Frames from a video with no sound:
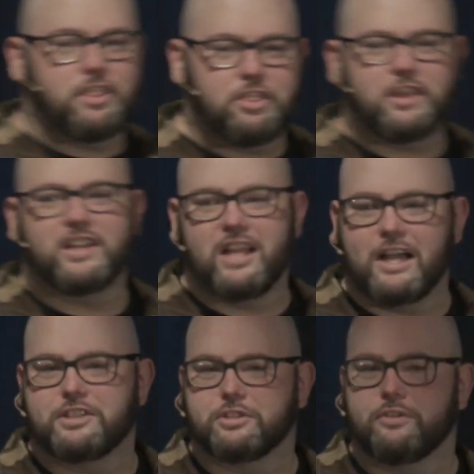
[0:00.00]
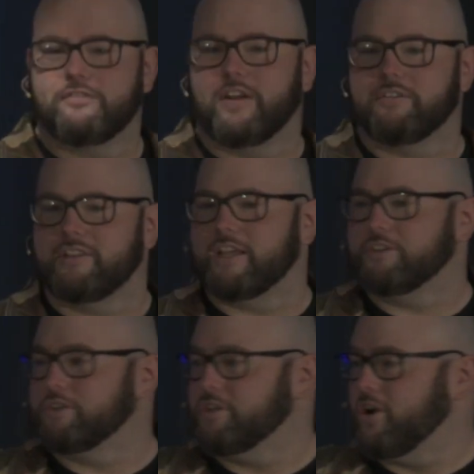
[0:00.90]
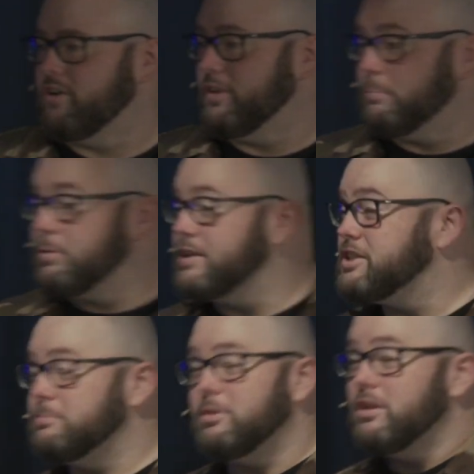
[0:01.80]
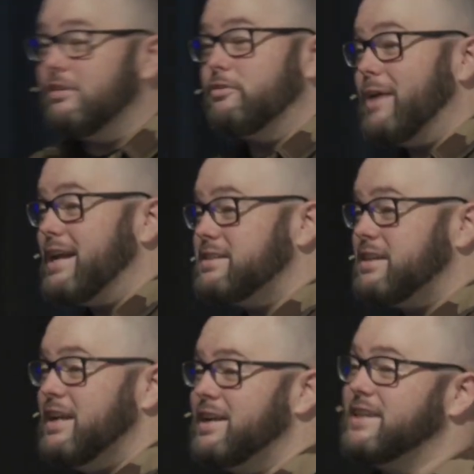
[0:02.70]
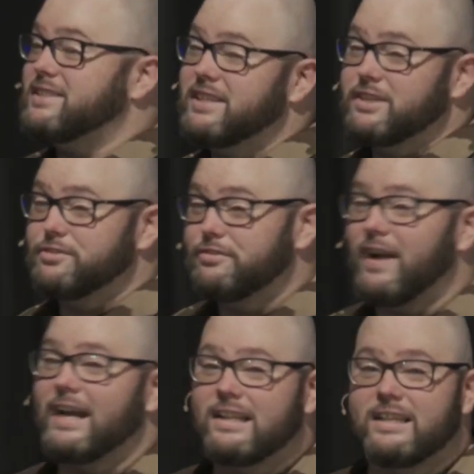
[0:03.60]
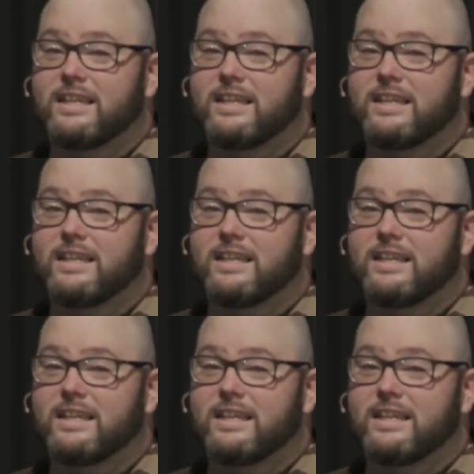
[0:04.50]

theological foundation on the principle of rest because it is vitally